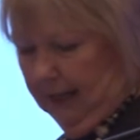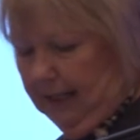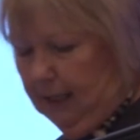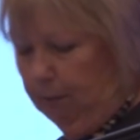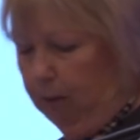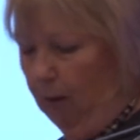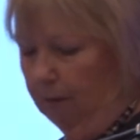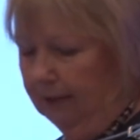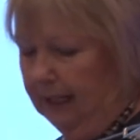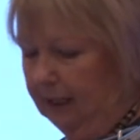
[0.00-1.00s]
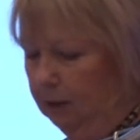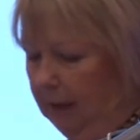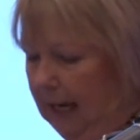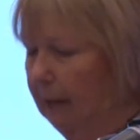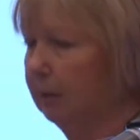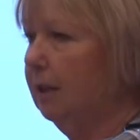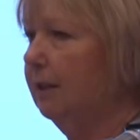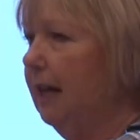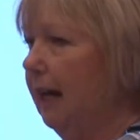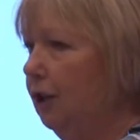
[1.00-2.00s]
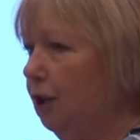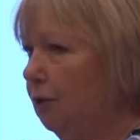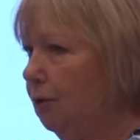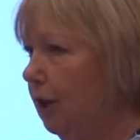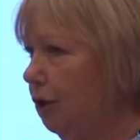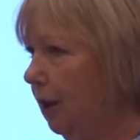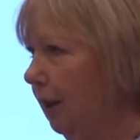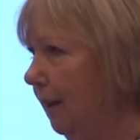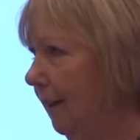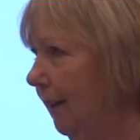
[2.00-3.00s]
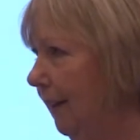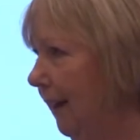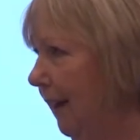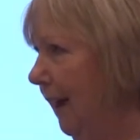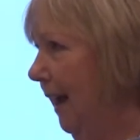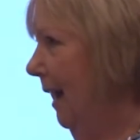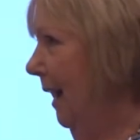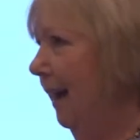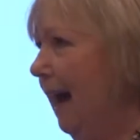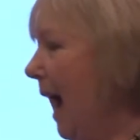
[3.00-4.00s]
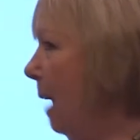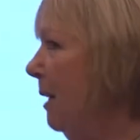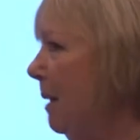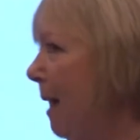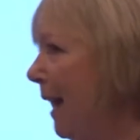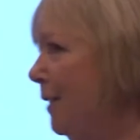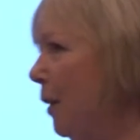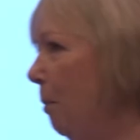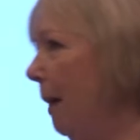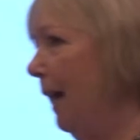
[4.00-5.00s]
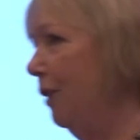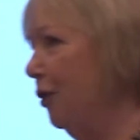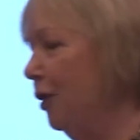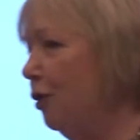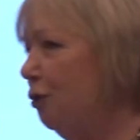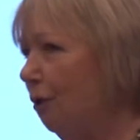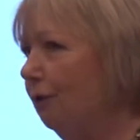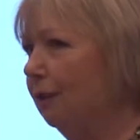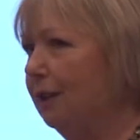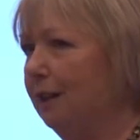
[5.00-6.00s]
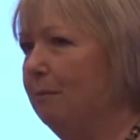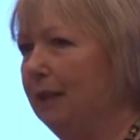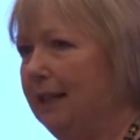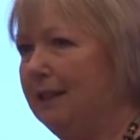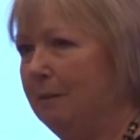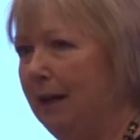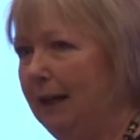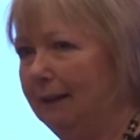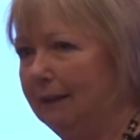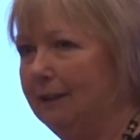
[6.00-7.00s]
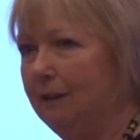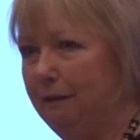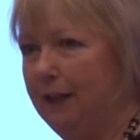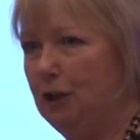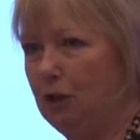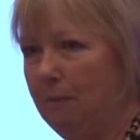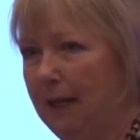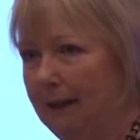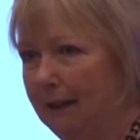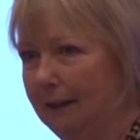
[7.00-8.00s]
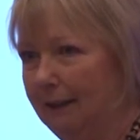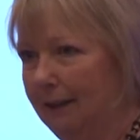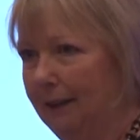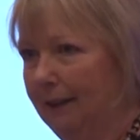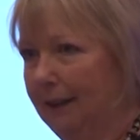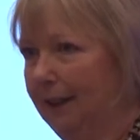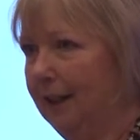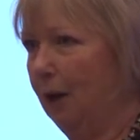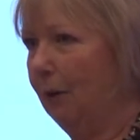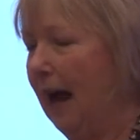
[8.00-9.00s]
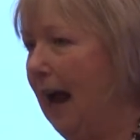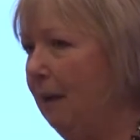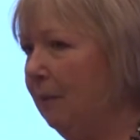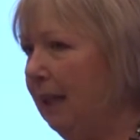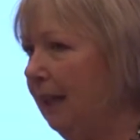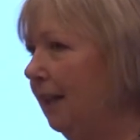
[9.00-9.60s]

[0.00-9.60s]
needs prompting to be able to take nutrition. How many mito patients struggle to complete a meal, to finish a meal? How many,